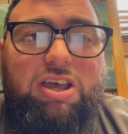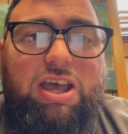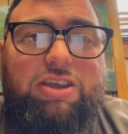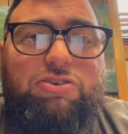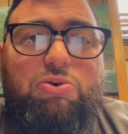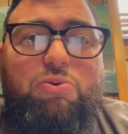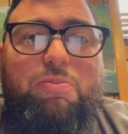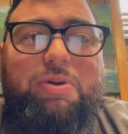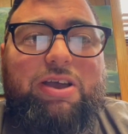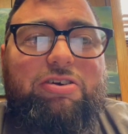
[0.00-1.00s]
And you will
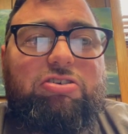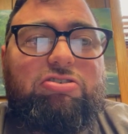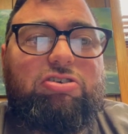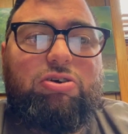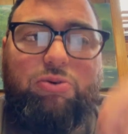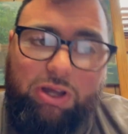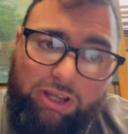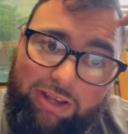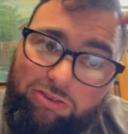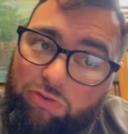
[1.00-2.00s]
perish too
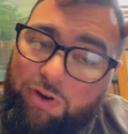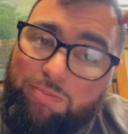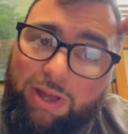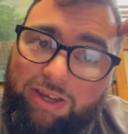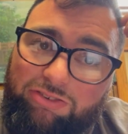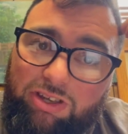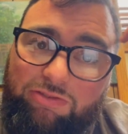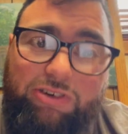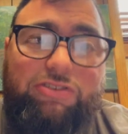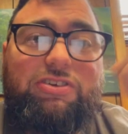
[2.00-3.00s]
unless you repent of
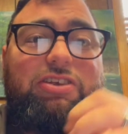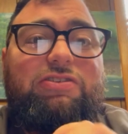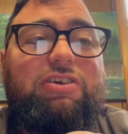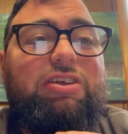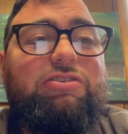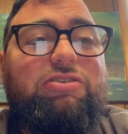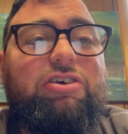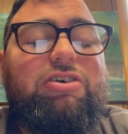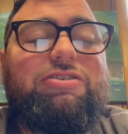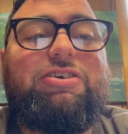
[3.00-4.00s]
your sins and
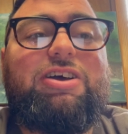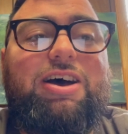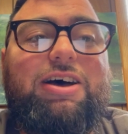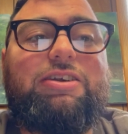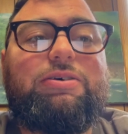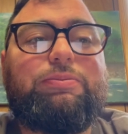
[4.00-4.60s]
turn to God.